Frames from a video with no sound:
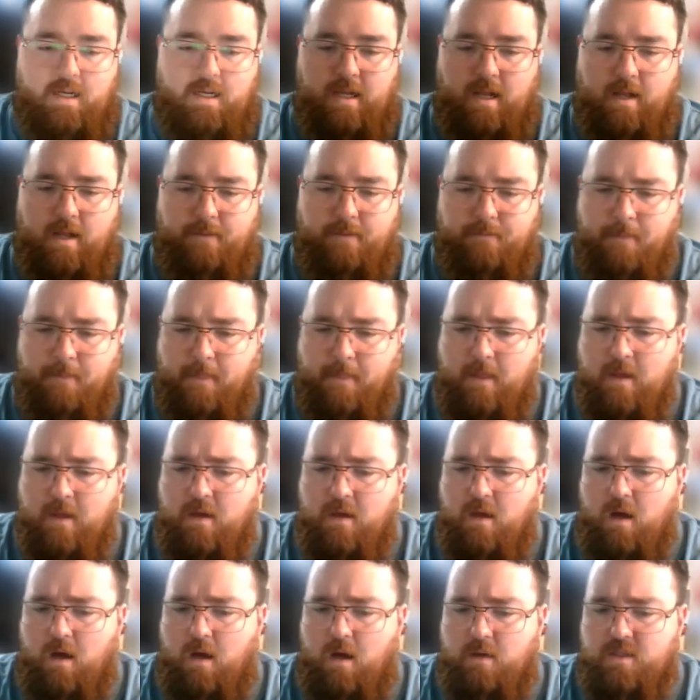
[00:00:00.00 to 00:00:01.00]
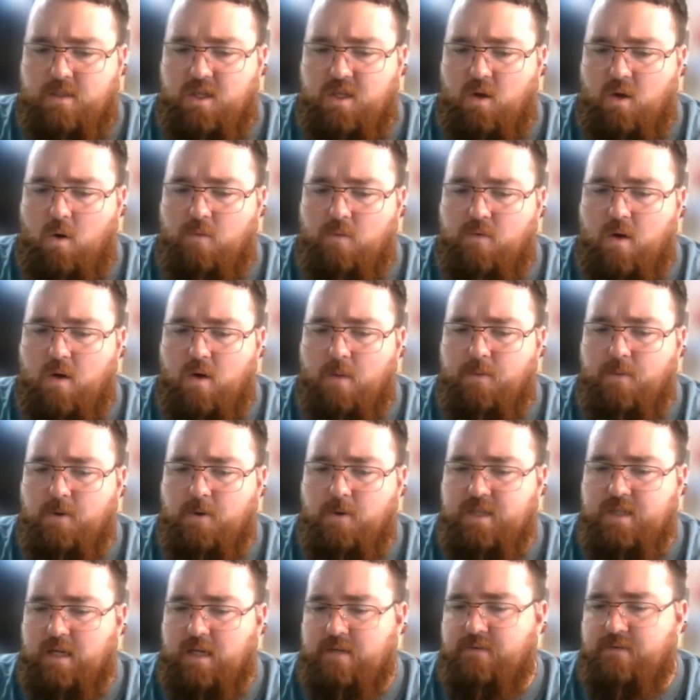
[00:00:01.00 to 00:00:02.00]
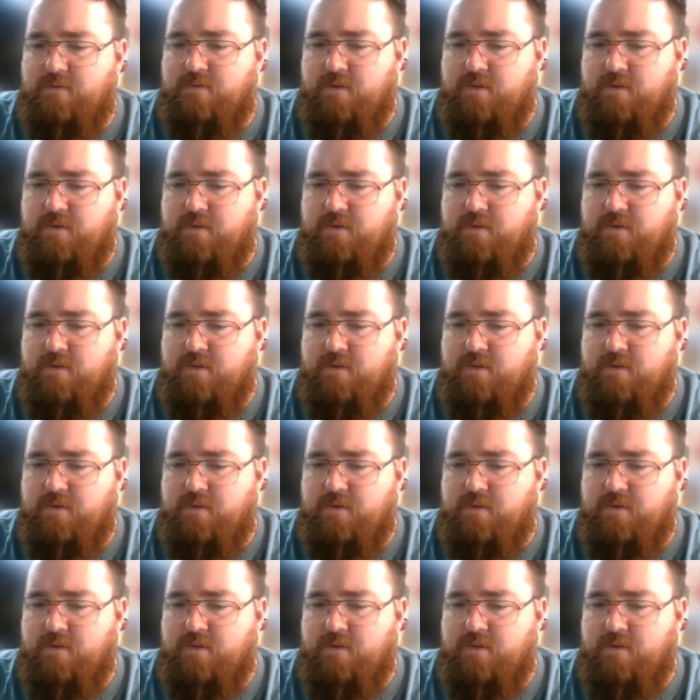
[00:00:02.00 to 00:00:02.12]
today. So overall projection